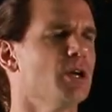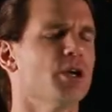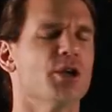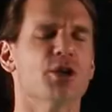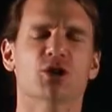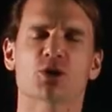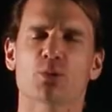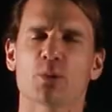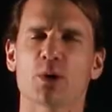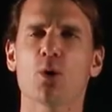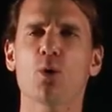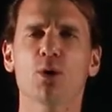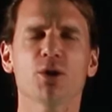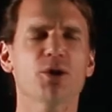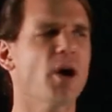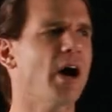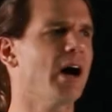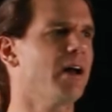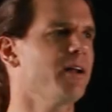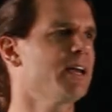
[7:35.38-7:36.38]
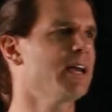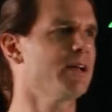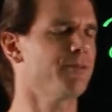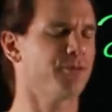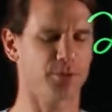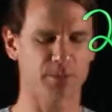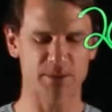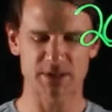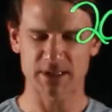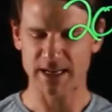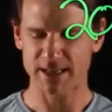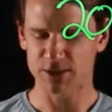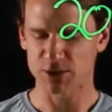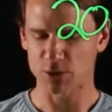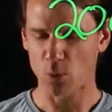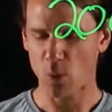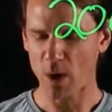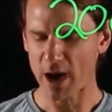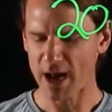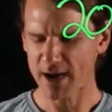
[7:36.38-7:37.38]
So we all know how to get from 10
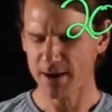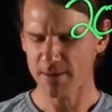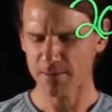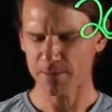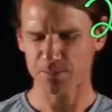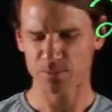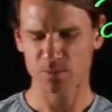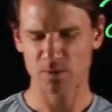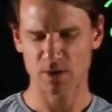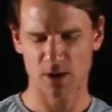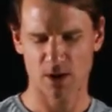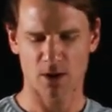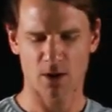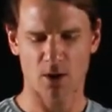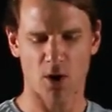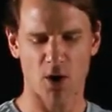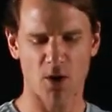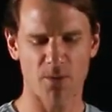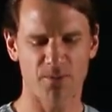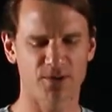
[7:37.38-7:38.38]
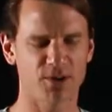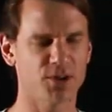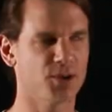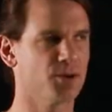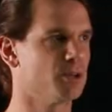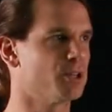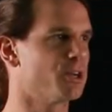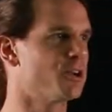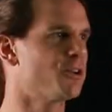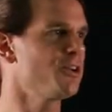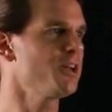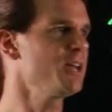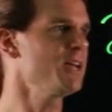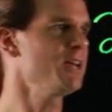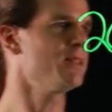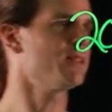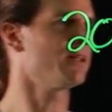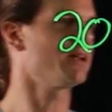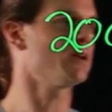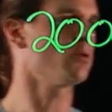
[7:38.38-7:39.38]
to 1. Hopefully you'll
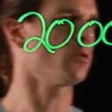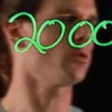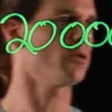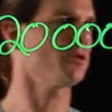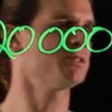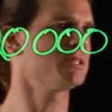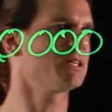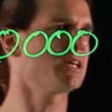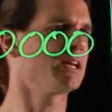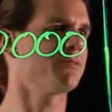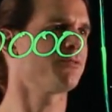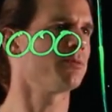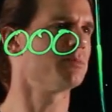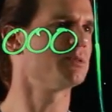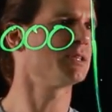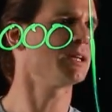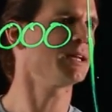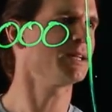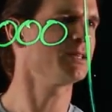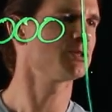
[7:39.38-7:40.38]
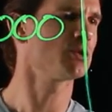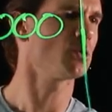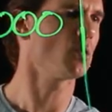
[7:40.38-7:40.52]
agree that in order to get from 10 to